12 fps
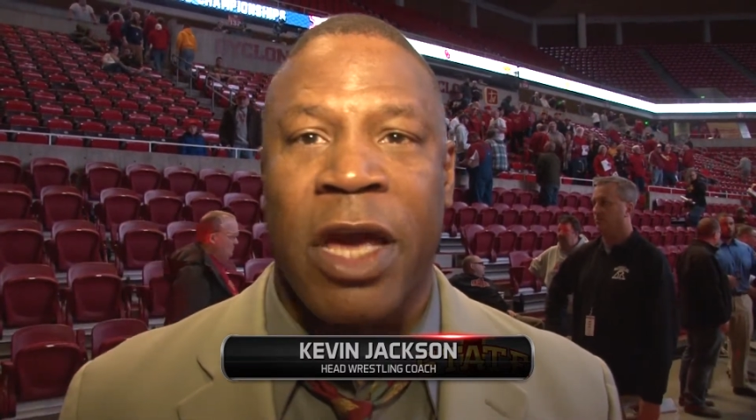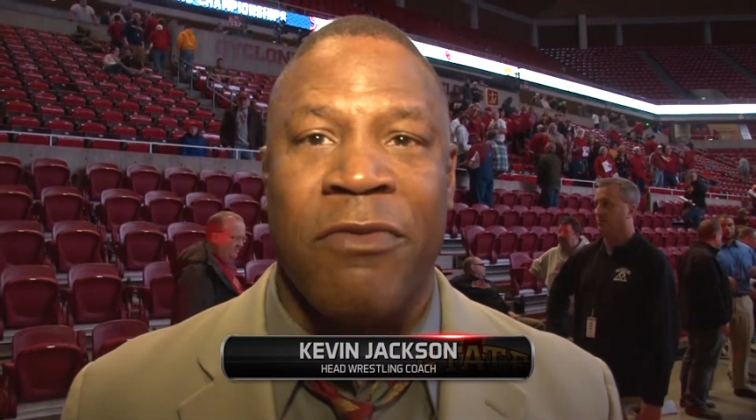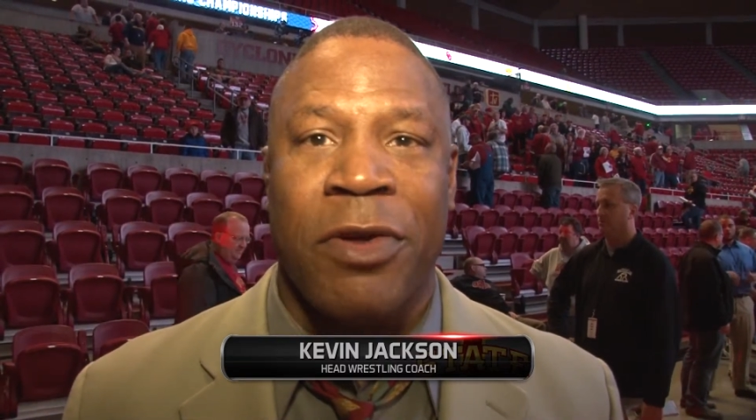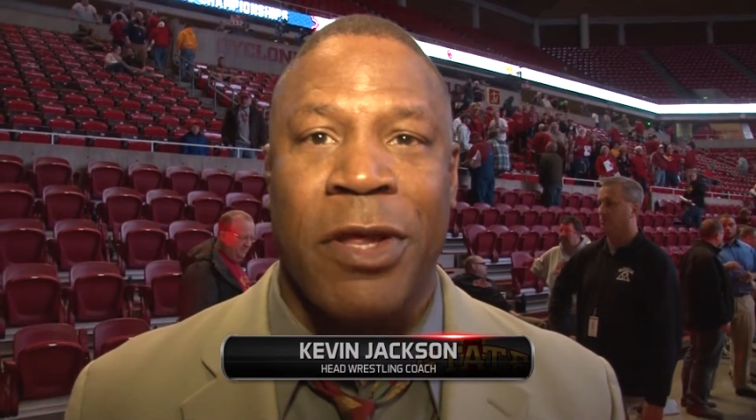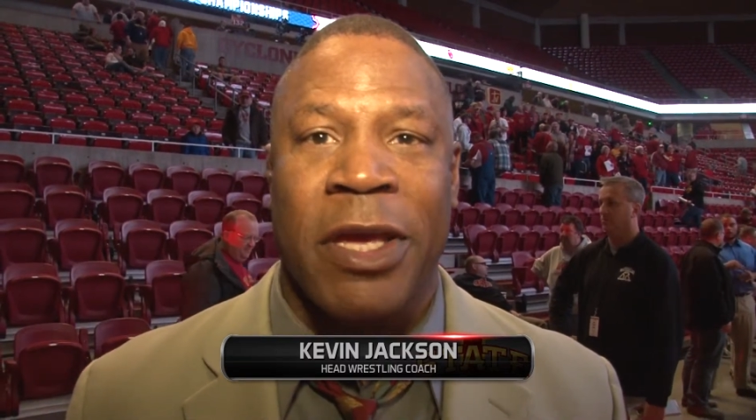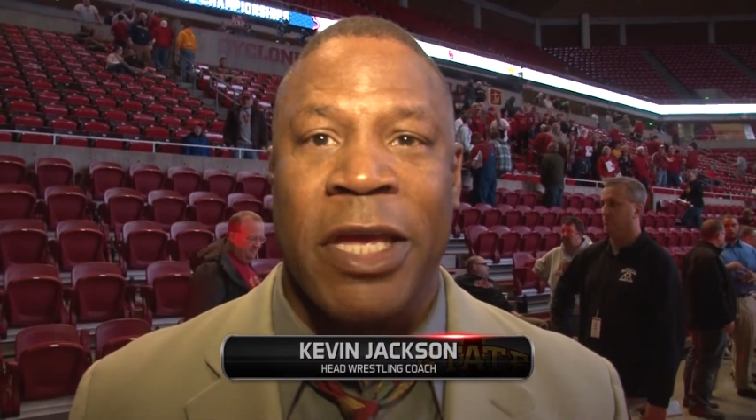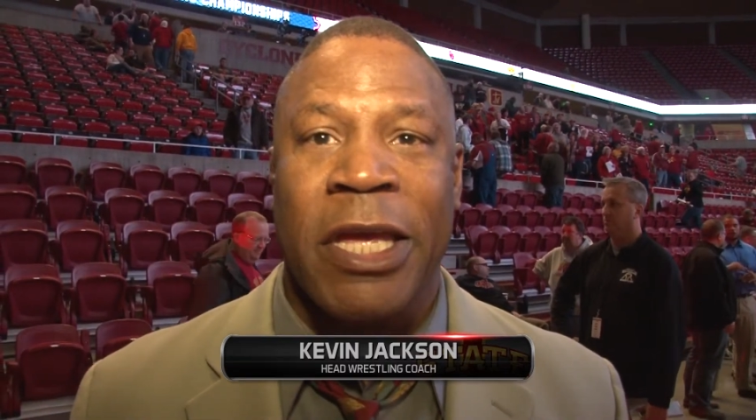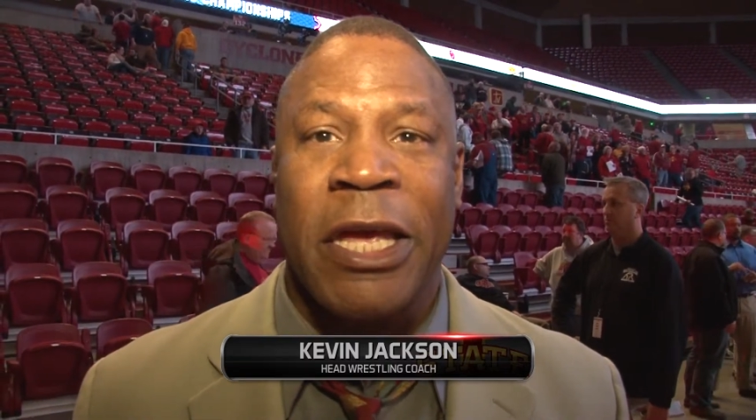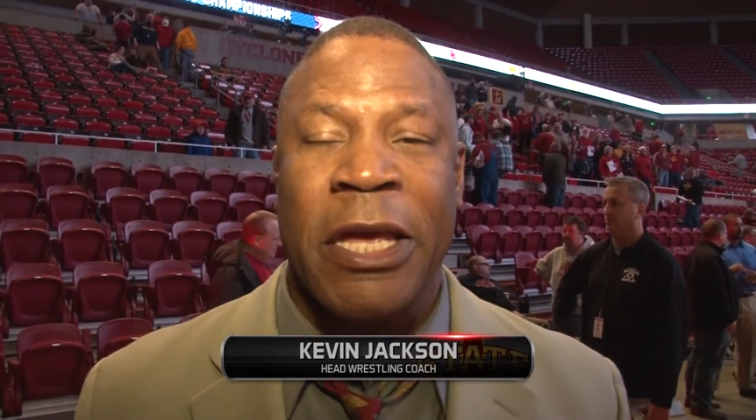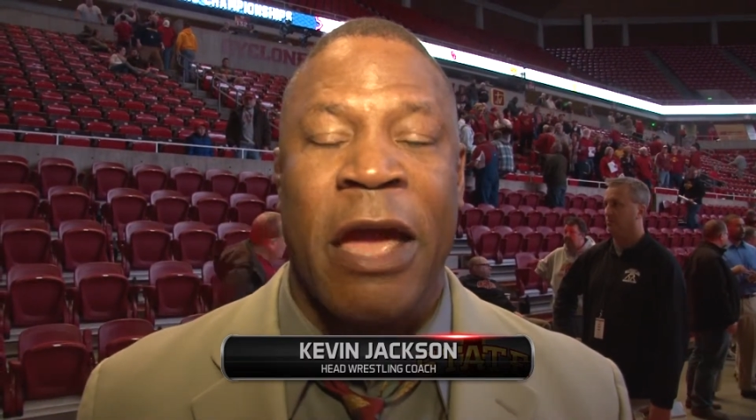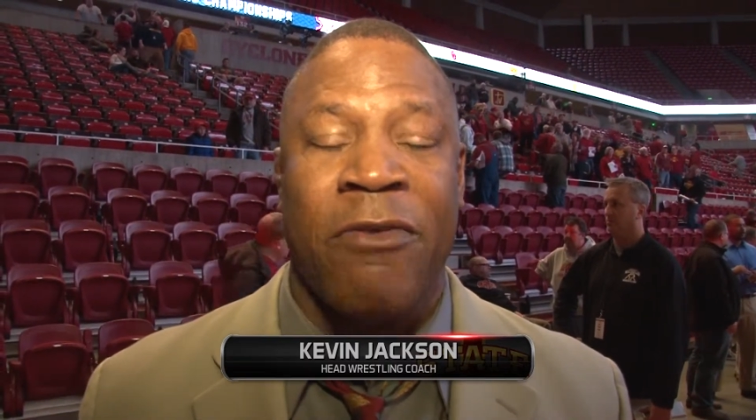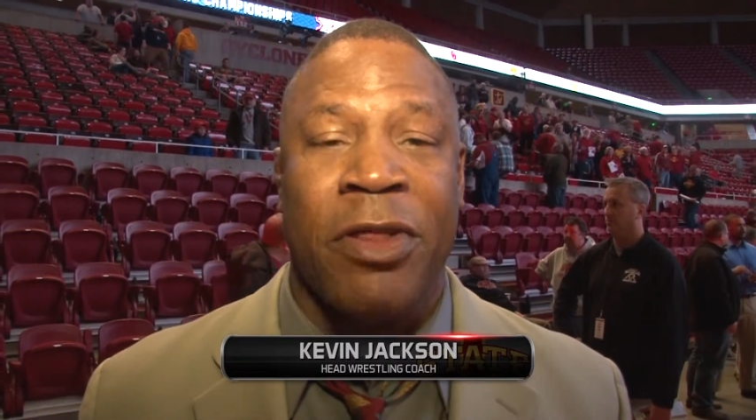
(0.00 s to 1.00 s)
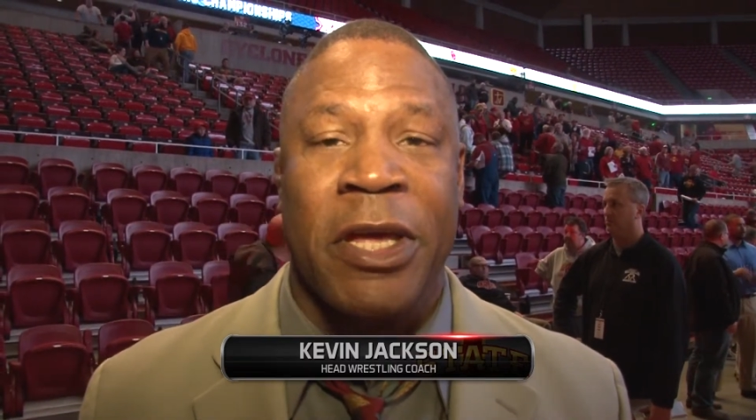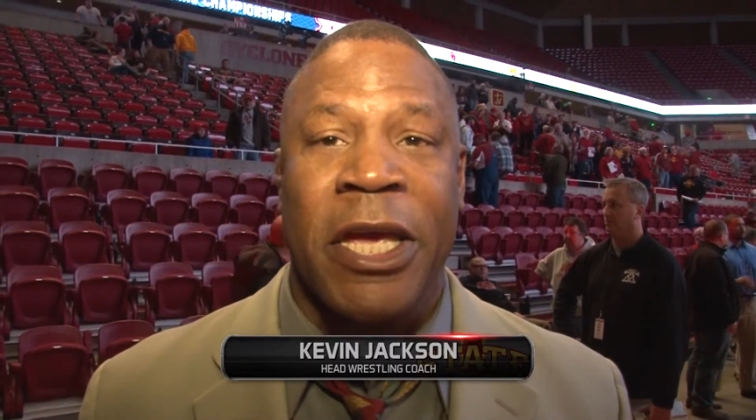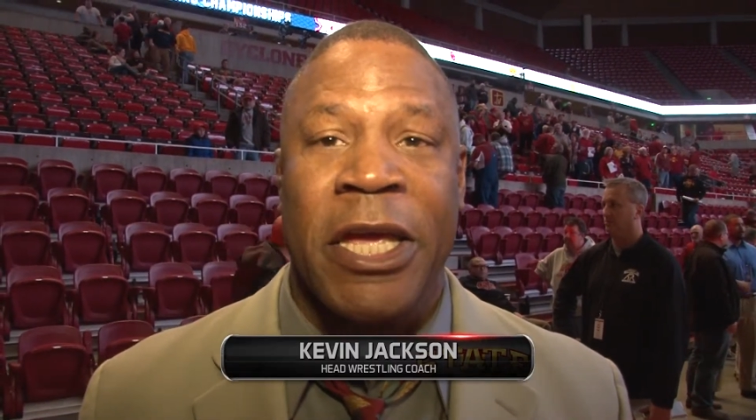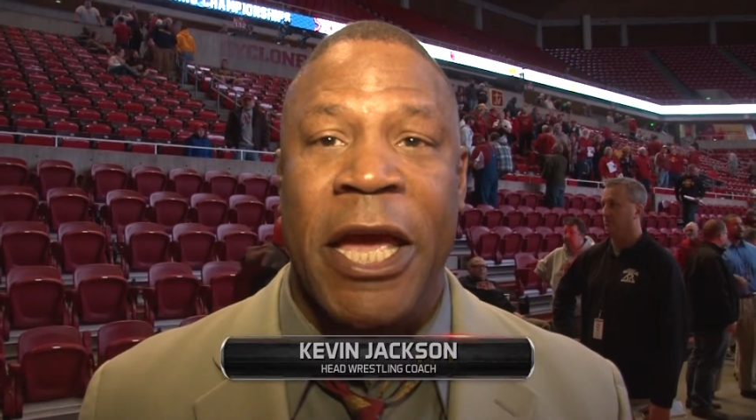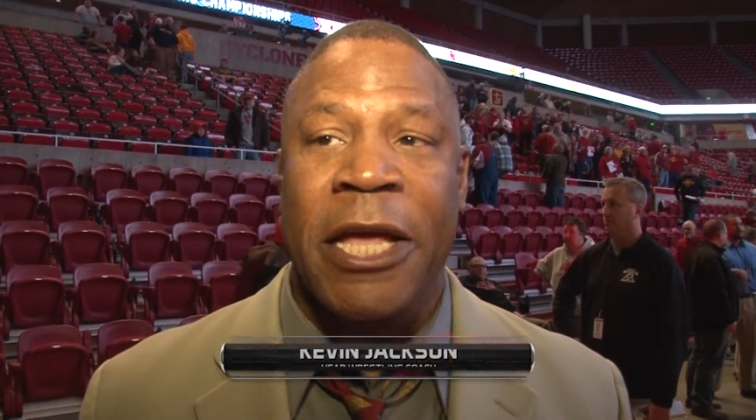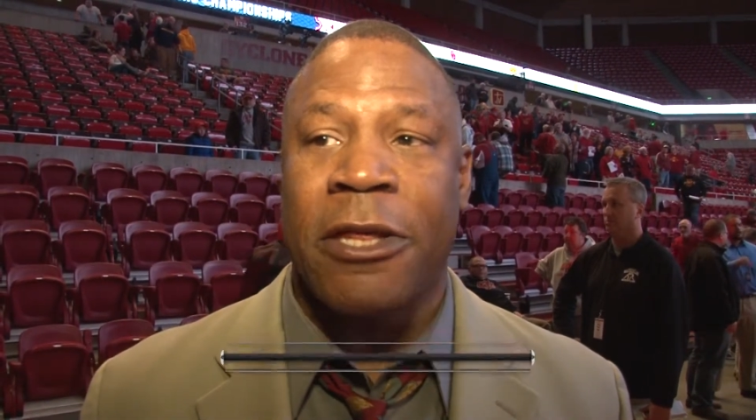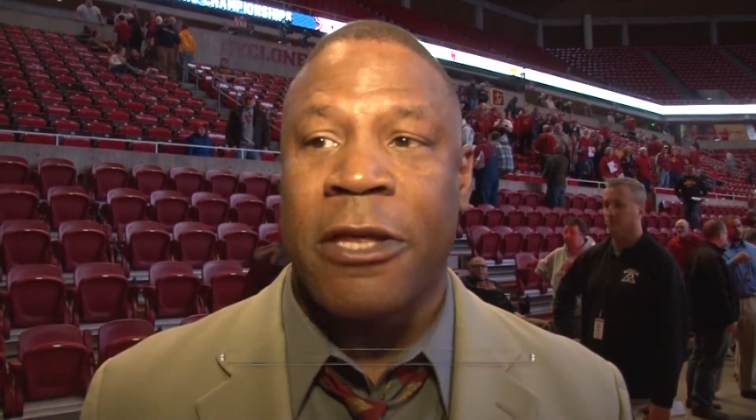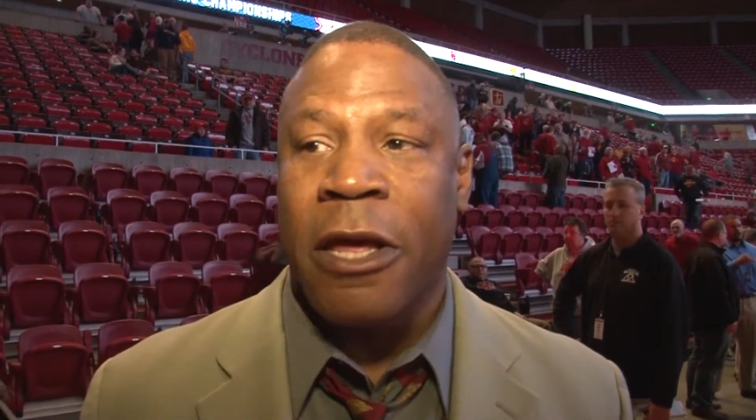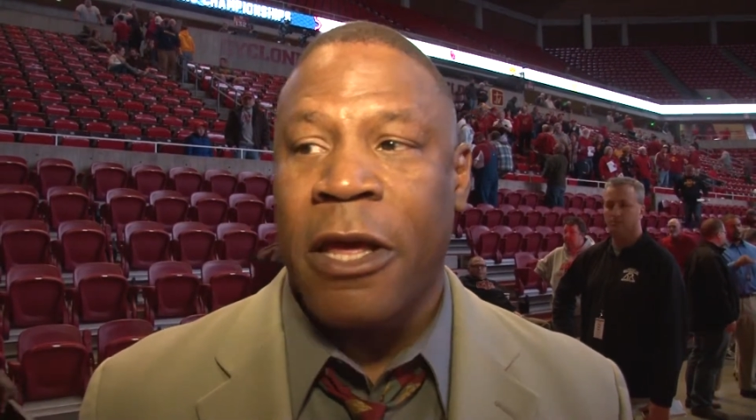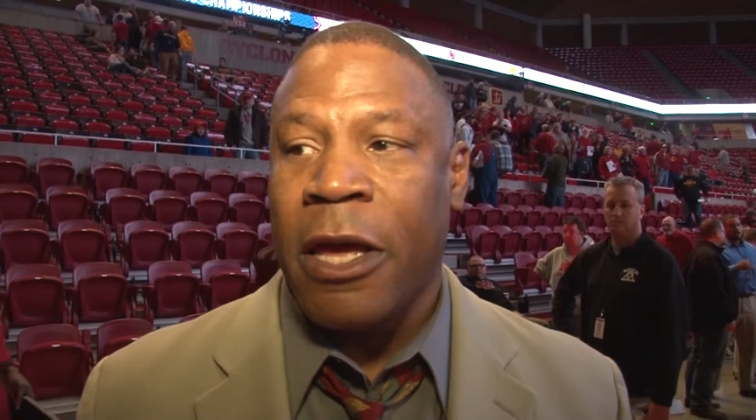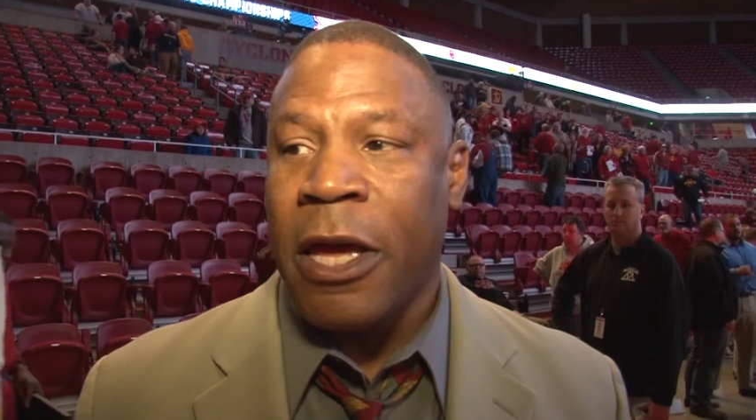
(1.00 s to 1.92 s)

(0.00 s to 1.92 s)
everything he, everything he gets,